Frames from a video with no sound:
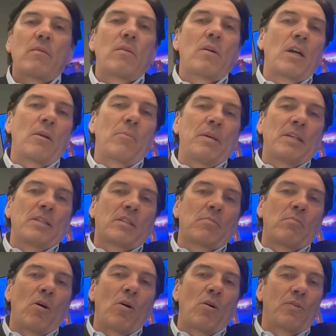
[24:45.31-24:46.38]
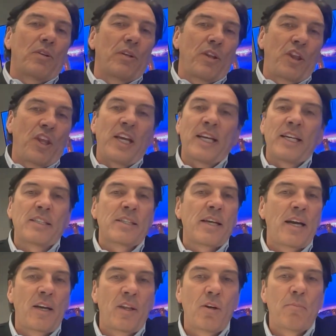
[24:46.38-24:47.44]
going to be a small thing
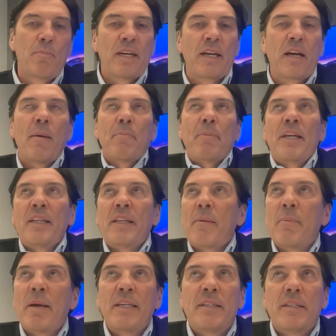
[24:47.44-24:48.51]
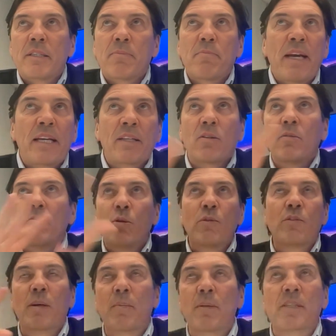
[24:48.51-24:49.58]
inside of their big company and they may dismantle and move
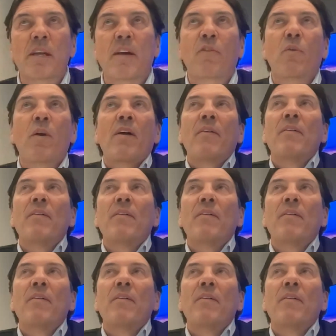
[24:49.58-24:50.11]
some of the stuff around.